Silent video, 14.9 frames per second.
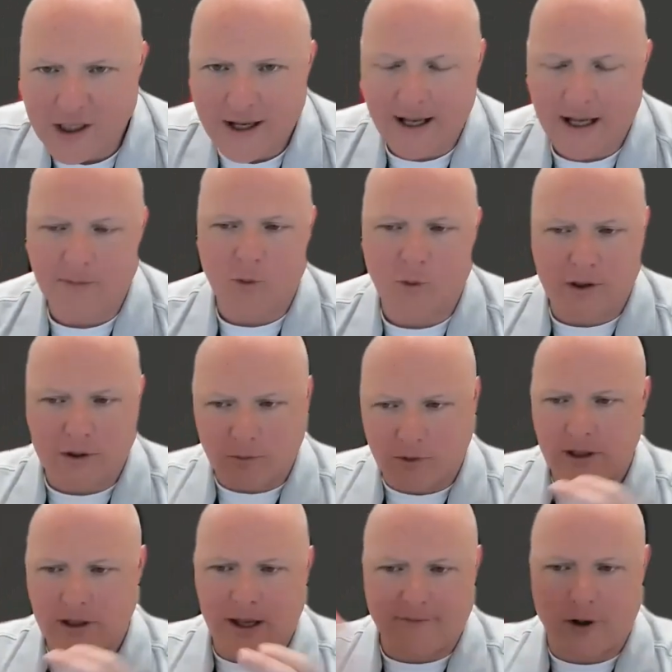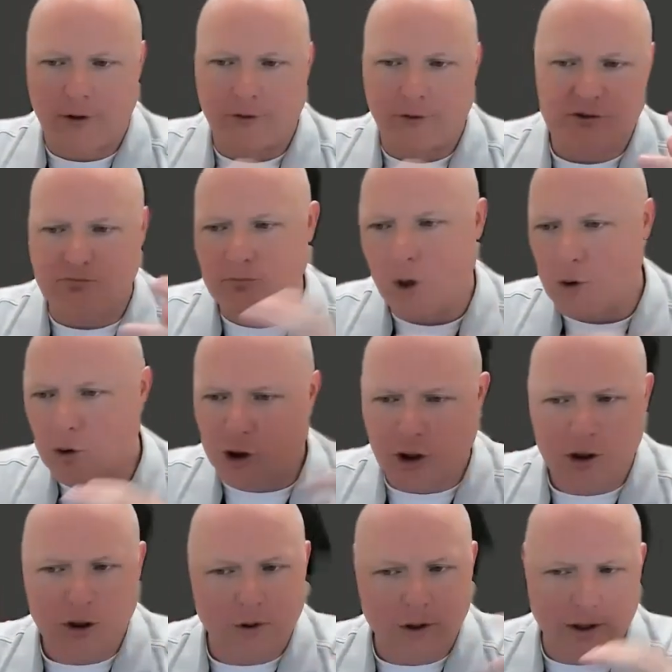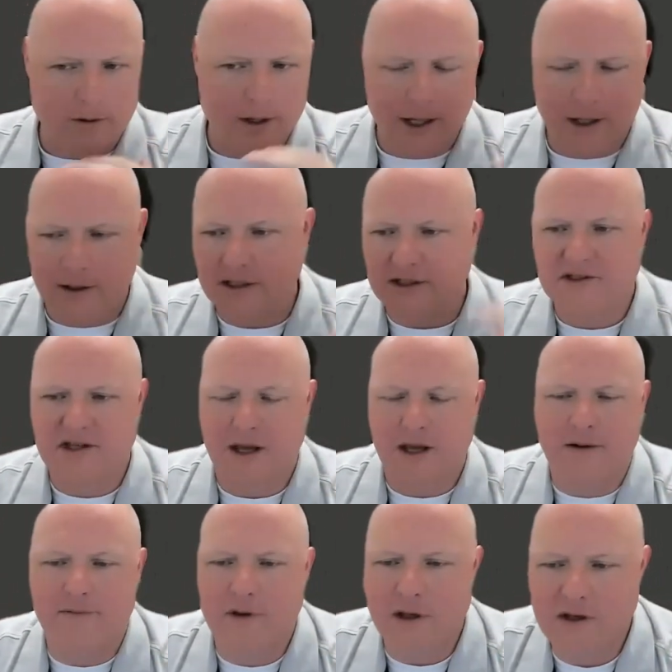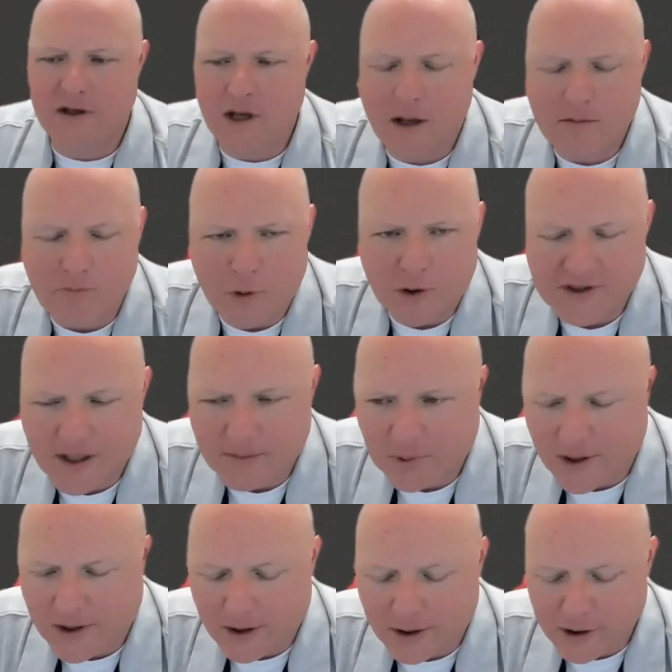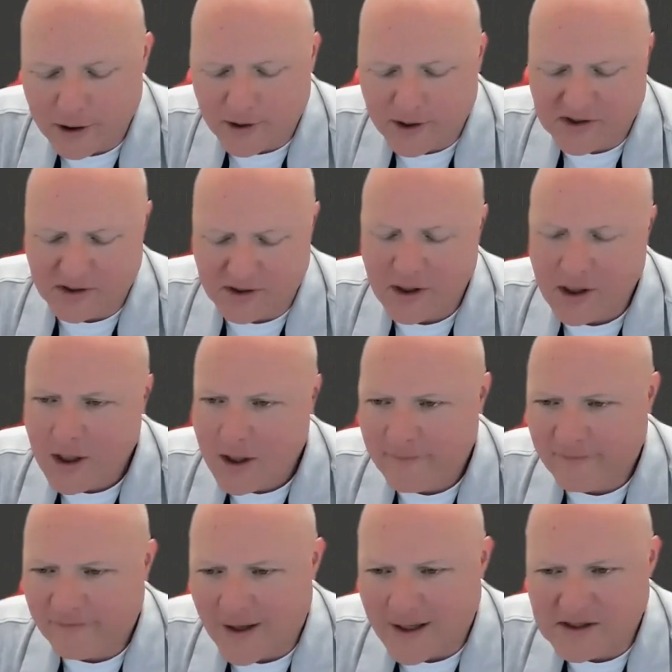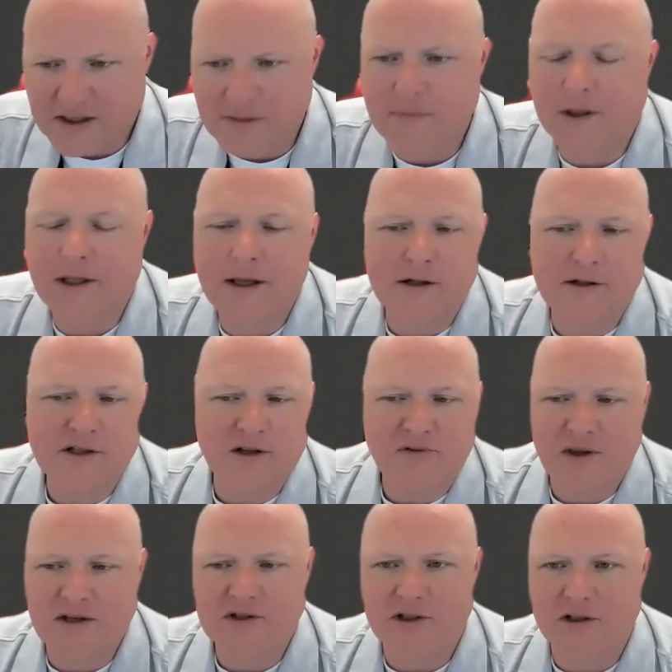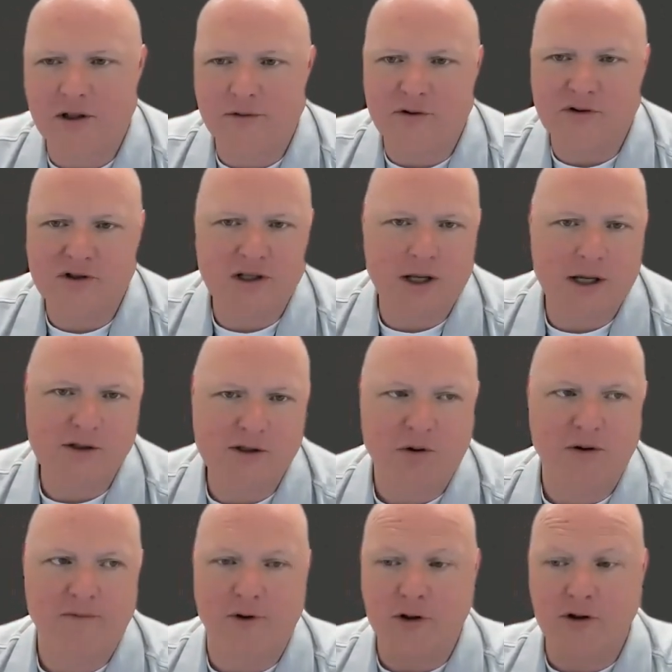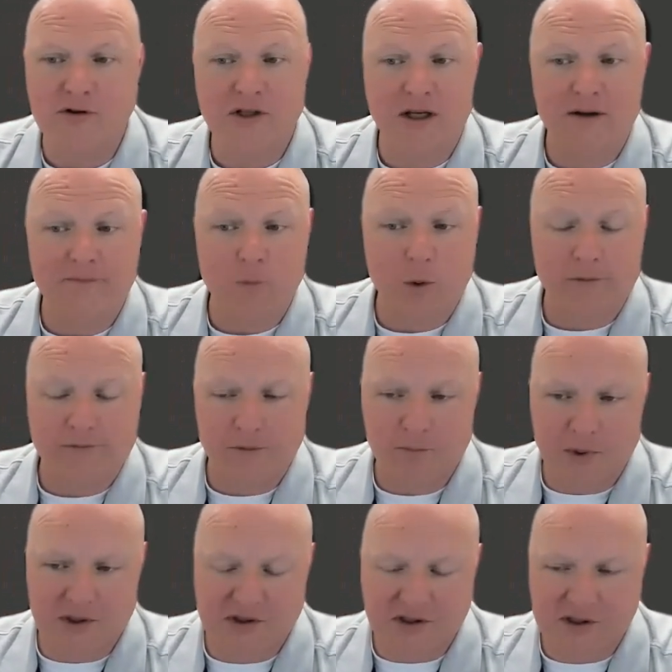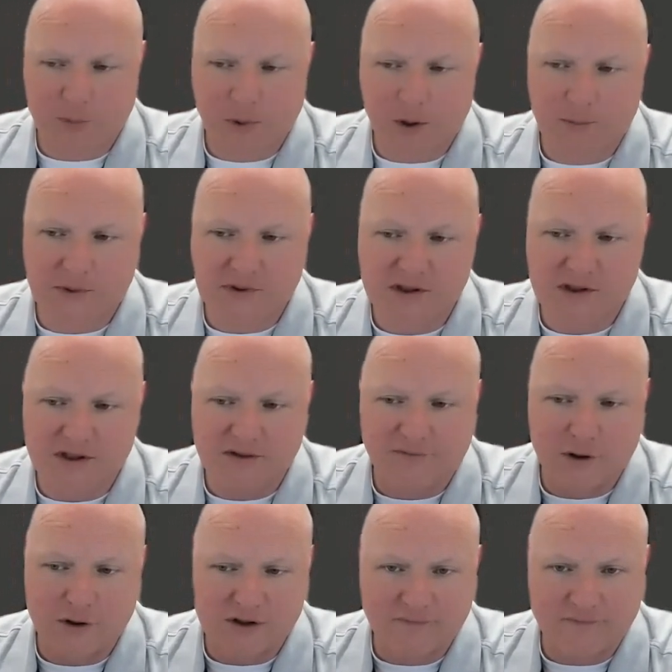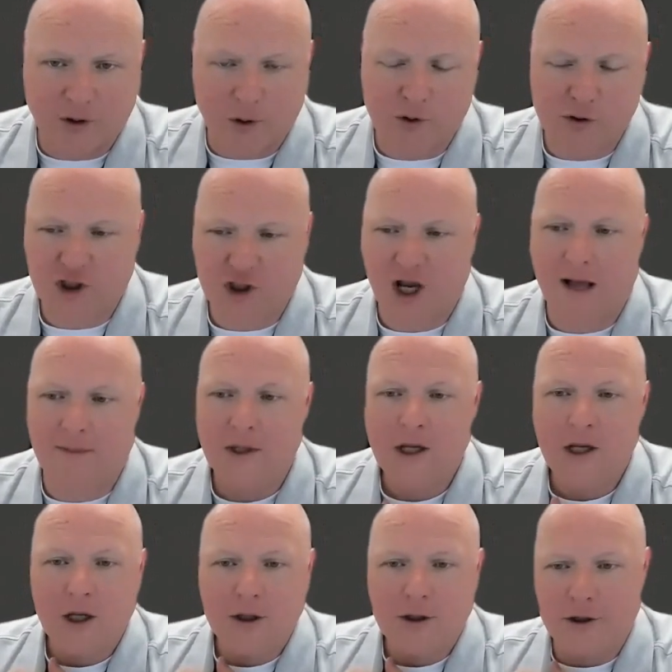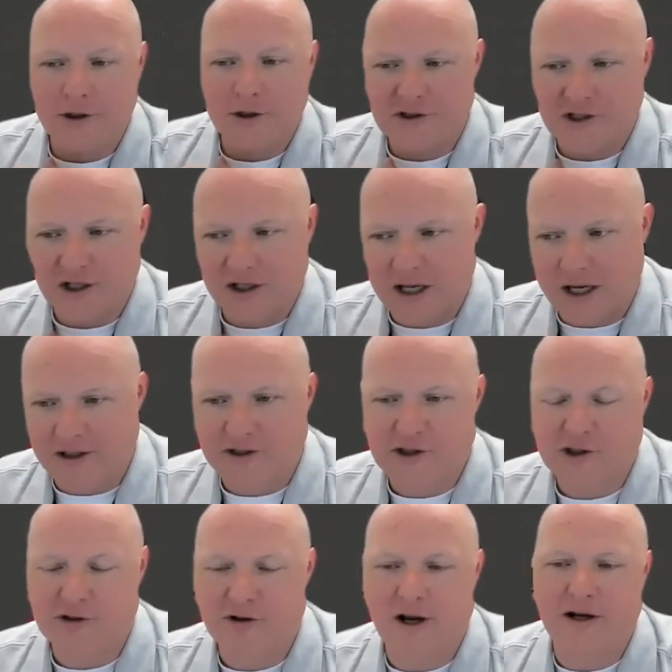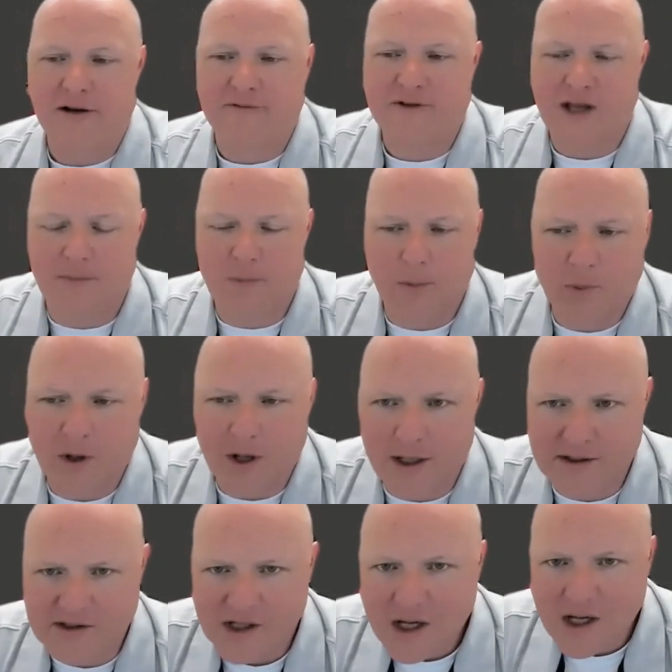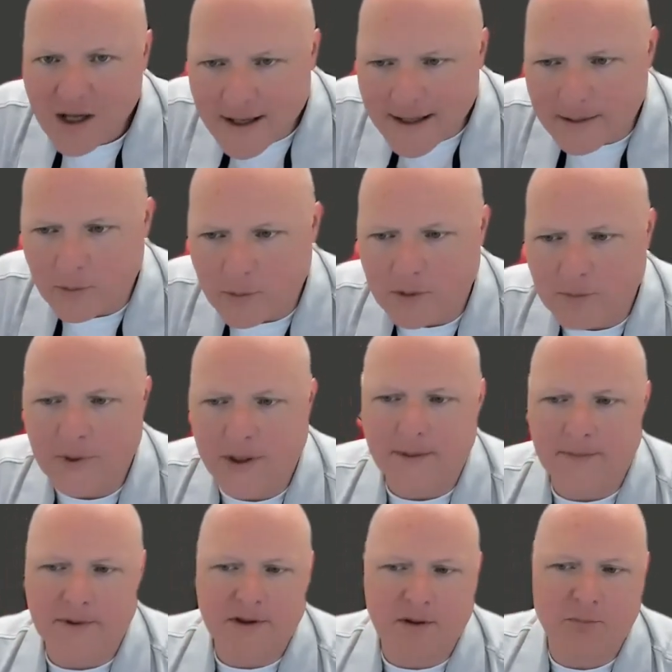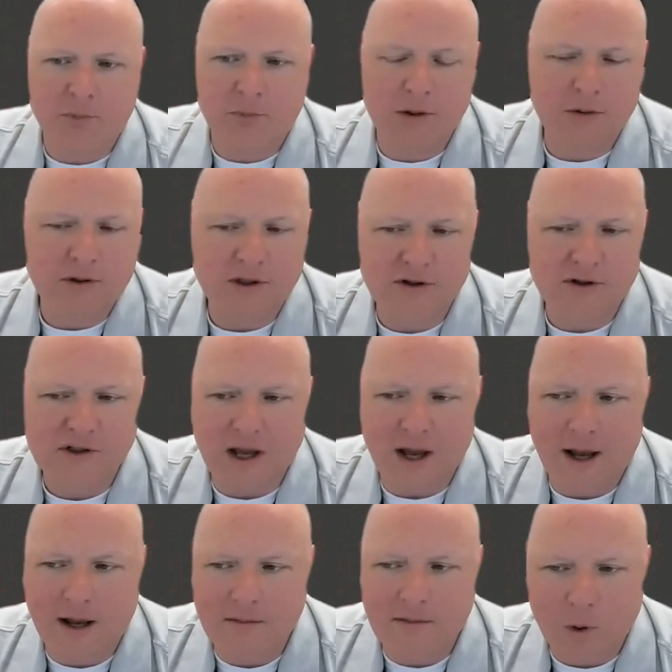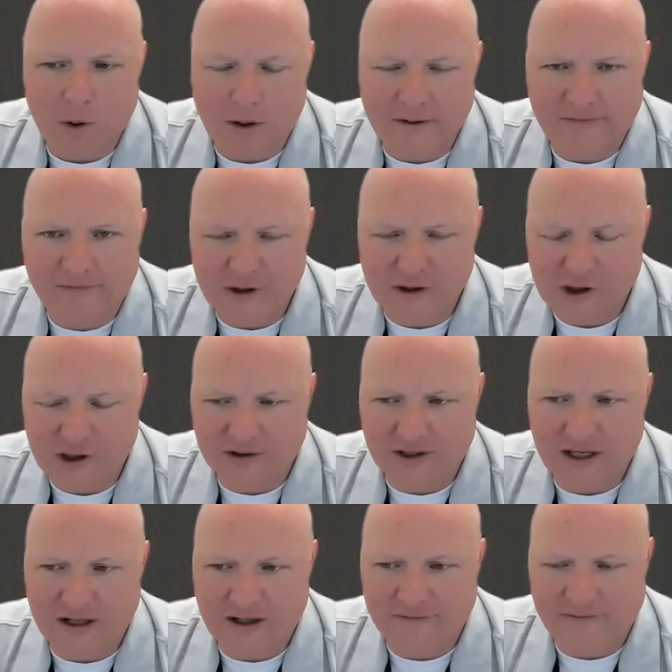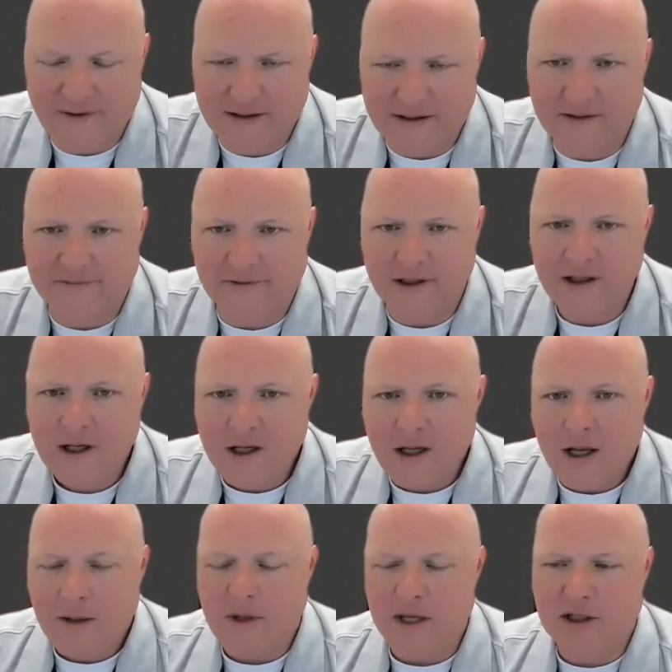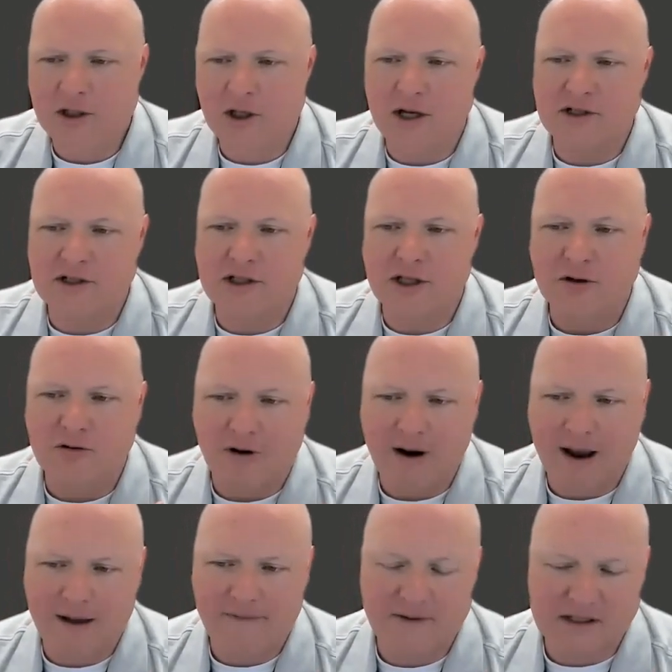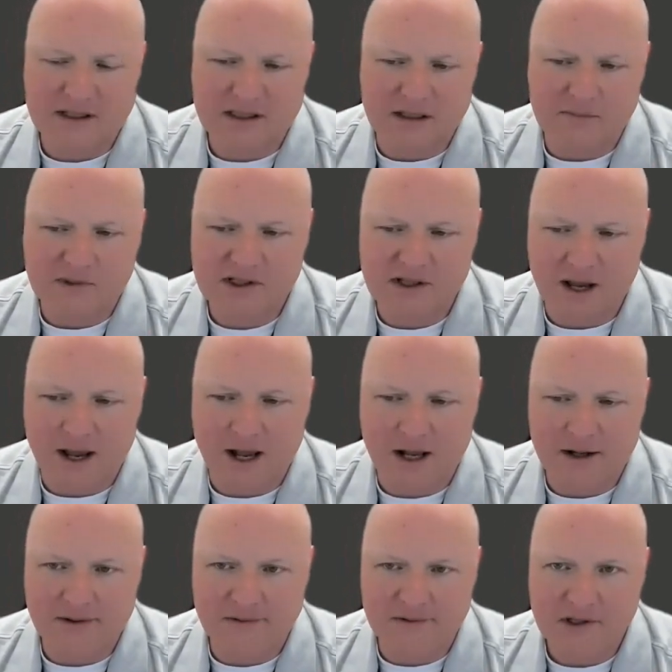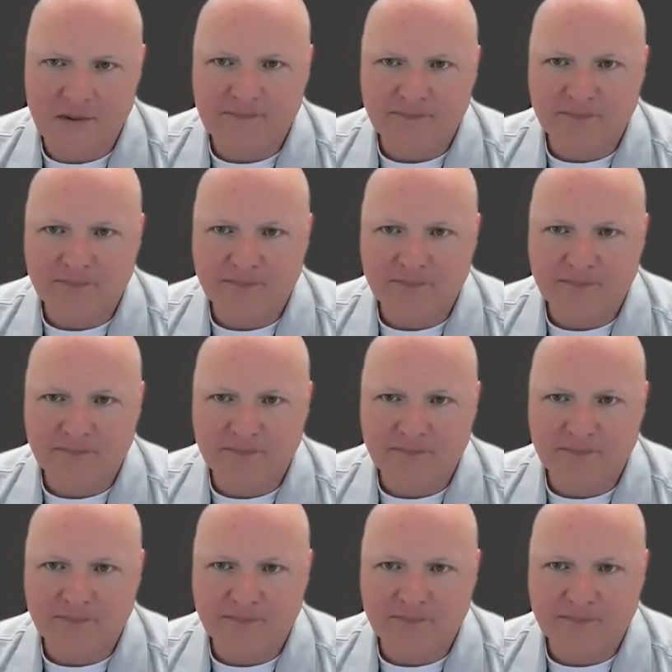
When you have all those motion going around inside of the multiplayer units and flight simulators and things along those lines, or if you're using it more for business purposes, if you're using Photoshop, you're using illustrative type of products, it will be able to compute those more efficiently and effectively, because the graphics themselves